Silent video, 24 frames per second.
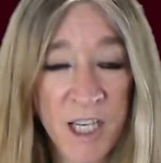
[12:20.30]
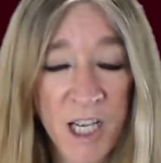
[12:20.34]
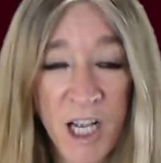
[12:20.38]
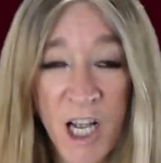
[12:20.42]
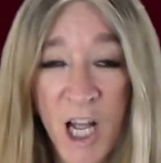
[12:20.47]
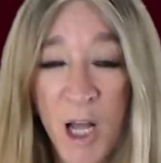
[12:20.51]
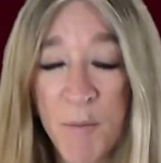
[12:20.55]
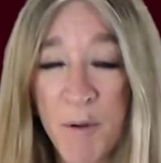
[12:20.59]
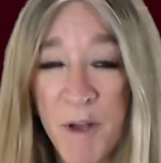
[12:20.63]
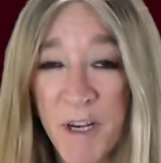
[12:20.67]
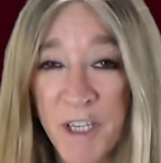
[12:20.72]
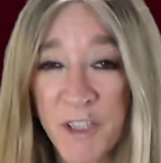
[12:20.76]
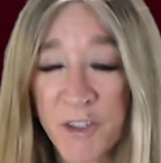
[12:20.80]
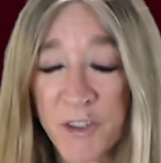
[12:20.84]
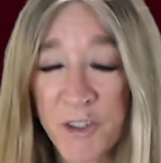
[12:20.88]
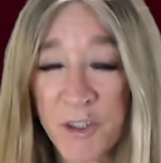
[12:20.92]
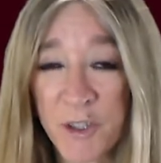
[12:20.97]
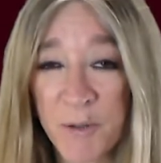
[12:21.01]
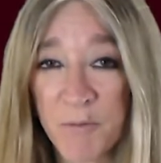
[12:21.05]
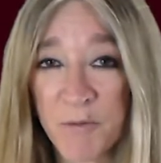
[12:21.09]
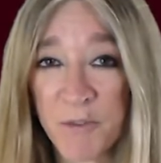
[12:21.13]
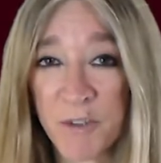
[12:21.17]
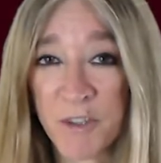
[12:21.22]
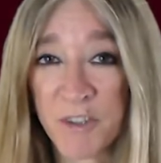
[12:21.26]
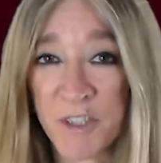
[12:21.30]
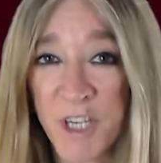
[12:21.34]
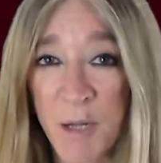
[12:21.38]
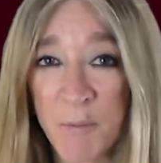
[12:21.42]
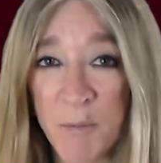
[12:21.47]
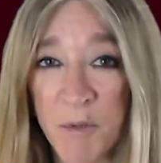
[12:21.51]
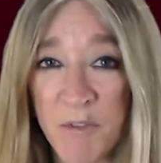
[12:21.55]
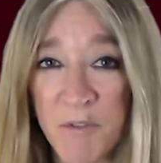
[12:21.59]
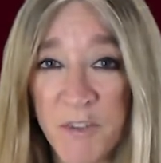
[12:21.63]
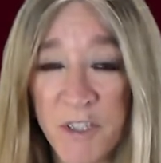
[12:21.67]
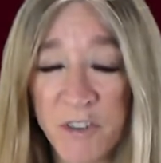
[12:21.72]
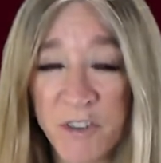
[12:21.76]
How about a term for
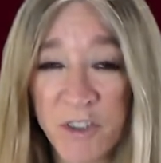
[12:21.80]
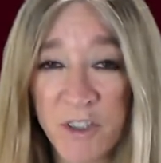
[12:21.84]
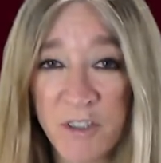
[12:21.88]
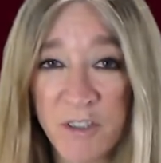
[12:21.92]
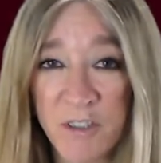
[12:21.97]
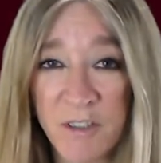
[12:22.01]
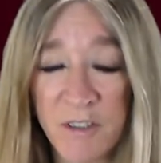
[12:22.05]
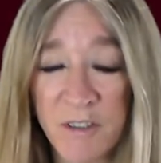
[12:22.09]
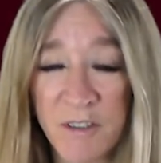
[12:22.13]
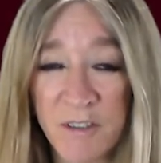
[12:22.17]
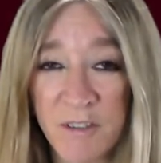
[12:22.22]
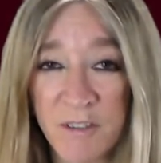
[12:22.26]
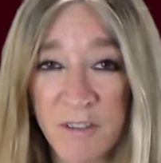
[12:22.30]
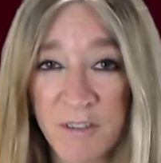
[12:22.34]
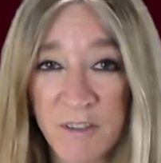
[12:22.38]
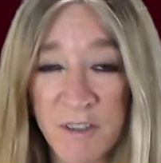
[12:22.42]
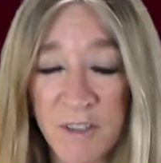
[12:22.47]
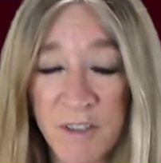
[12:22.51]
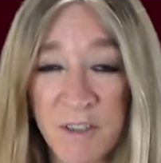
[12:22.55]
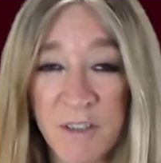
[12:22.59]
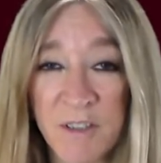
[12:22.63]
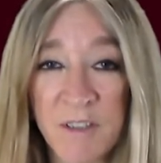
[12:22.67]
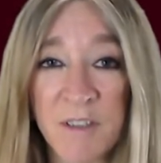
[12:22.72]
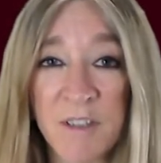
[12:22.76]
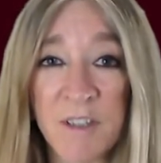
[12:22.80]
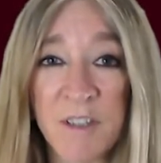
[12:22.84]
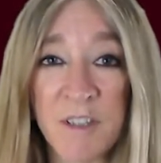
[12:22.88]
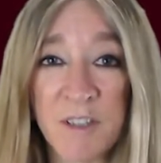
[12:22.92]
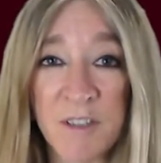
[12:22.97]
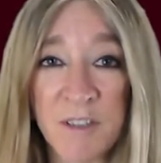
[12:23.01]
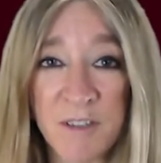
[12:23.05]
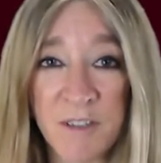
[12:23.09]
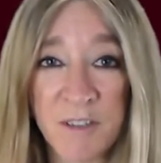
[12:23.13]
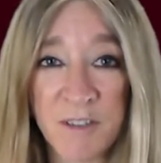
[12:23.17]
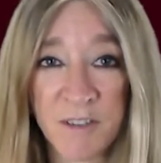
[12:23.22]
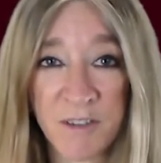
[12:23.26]
double vision?
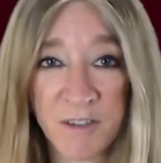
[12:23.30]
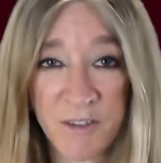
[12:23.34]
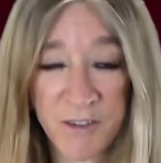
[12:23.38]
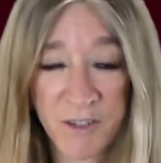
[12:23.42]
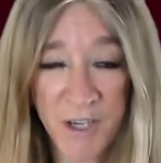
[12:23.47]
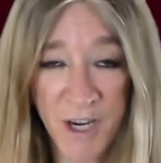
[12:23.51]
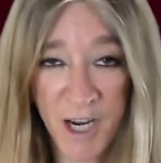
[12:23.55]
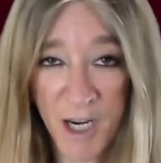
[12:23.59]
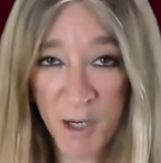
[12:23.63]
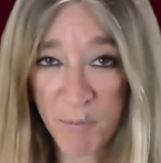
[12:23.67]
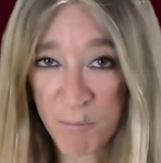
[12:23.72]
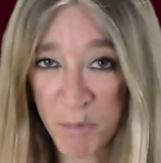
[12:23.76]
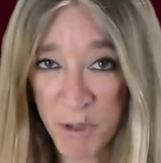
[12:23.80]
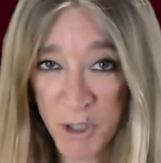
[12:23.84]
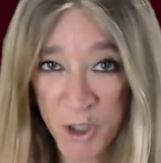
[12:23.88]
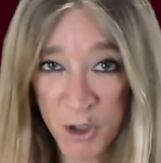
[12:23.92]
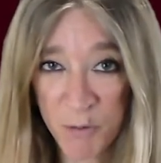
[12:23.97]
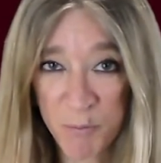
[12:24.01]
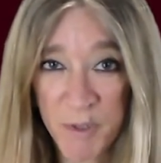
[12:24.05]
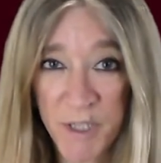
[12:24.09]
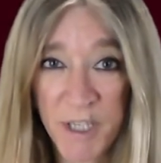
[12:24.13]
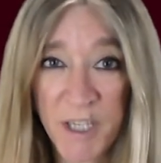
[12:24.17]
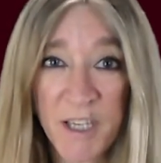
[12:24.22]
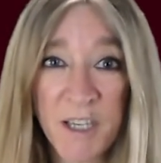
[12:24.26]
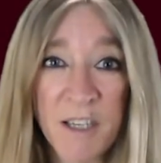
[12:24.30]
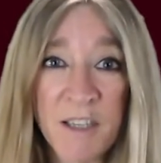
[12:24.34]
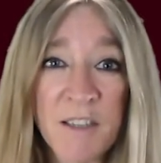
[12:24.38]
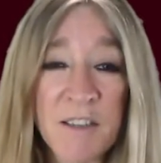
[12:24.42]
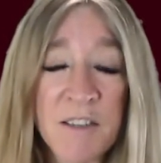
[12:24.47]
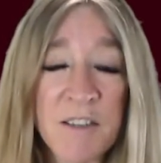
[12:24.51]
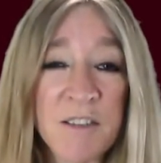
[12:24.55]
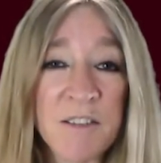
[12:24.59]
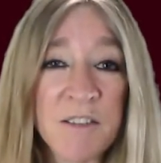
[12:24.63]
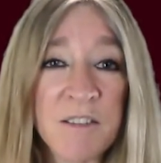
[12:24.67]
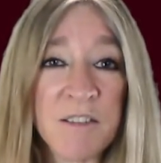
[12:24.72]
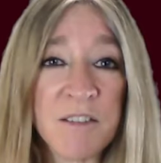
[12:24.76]
Diplopia.
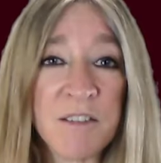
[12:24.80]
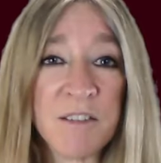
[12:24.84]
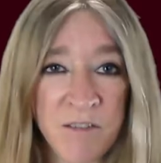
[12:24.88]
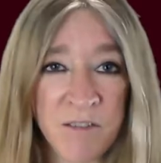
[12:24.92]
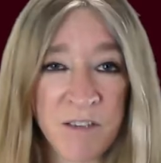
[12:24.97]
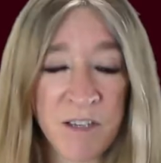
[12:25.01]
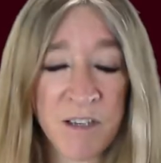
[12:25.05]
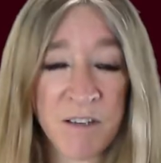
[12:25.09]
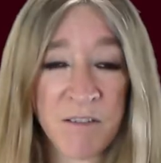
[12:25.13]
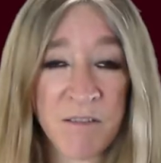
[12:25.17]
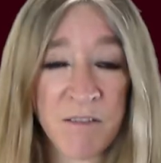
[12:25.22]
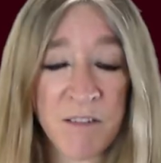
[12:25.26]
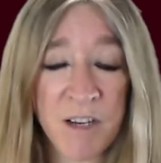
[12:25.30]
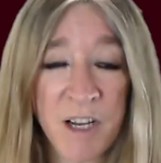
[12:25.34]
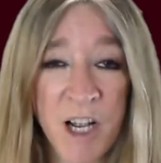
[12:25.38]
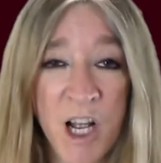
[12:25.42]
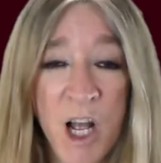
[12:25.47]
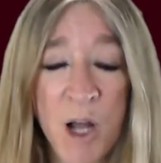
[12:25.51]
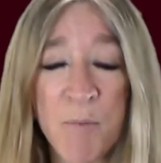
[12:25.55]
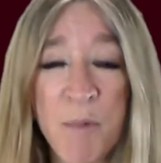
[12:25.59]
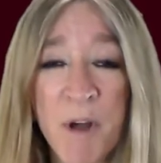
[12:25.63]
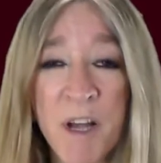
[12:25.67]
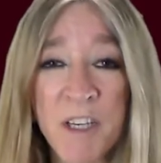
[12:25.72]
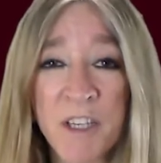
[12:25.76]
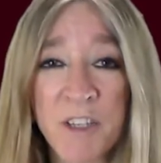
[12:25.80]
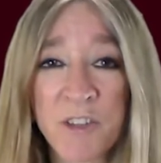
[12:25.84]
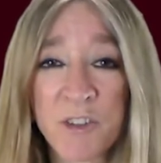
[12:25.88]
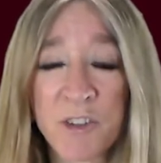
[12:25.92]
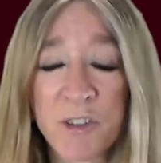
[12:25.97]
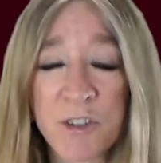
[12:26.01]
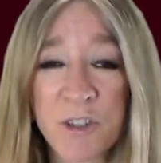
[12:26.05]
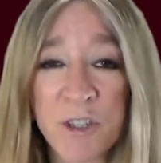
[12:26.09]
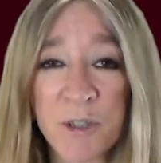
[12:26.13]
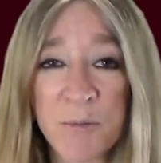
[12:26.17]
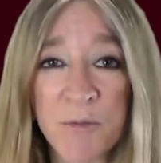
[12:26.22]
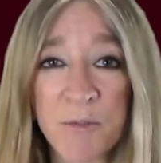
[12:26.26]
How about a
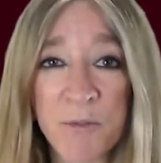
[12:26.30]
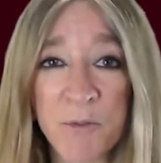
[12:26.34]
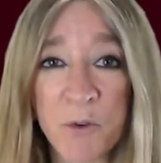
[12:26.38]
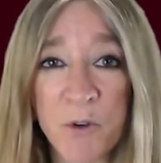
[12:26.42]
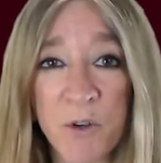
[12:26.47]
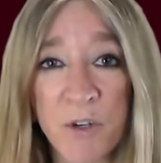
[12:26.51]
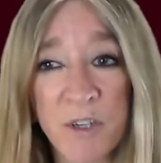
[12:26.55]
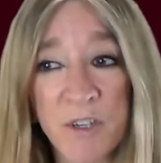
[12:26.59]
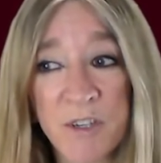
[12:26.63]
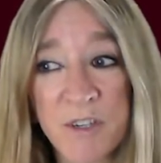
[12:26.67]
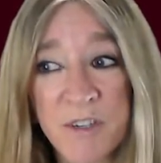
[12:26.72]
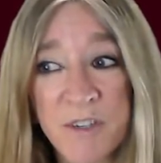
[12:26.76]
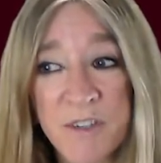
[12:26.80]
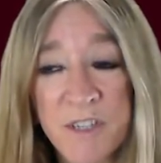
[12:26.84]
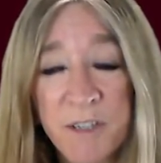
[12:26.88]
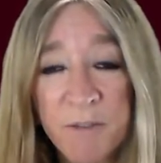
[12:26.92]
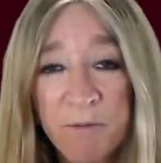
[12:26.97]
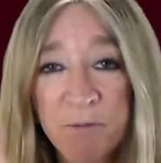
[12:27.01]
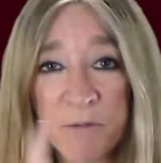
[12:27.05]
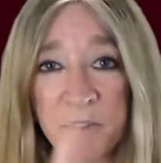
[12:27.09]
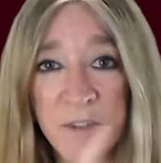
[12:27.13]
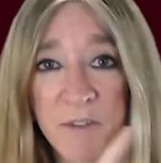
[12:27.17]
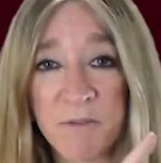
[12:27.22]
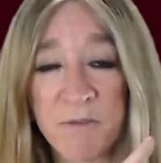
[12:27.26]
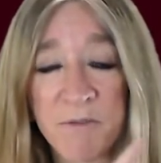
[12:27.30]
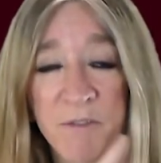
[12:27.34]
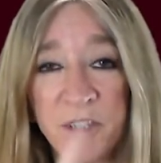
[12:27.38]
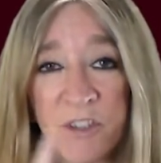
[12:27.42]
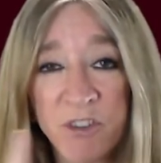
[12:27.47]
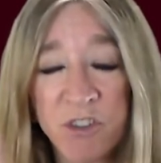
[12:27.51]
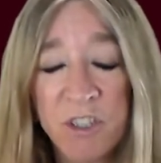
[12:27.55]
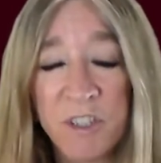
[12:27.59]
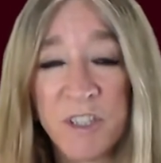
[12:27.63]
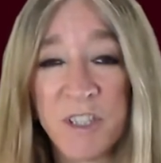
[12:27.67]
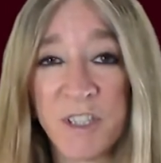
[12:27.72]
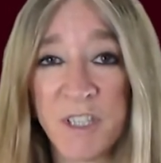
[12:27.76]
term for different
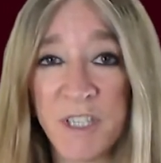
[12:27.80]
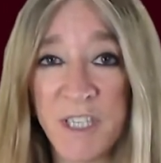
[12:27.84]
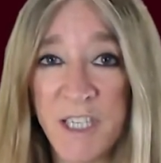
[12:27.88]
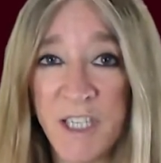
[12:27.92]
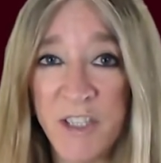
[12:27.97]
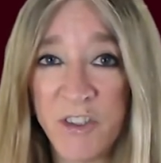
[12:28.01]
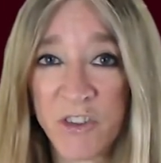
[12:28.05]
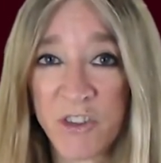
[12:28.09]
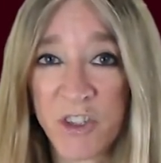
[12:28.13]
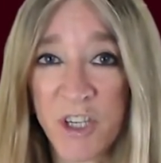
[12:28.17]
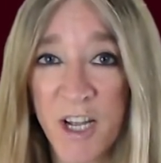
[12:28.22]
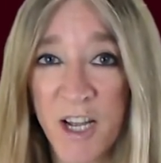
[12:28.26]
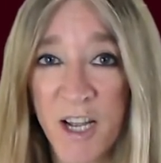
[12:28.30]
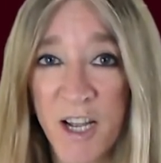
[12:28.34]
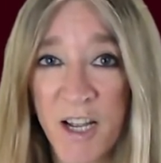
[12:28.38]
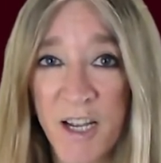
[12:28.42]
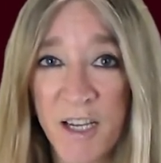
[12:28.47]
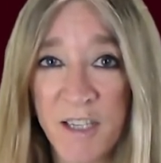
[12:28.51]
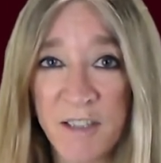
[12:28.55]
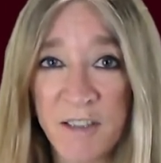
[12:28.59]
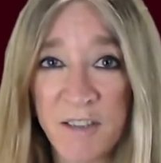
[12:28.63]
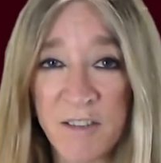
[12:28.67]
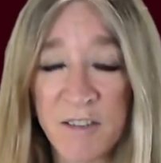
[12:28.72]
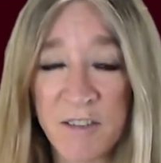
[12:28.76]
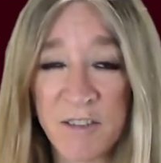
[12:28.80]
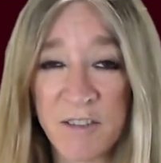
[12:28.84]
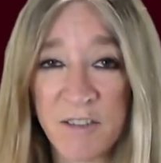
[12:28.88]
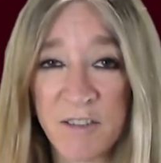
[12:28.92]
vision in each eye?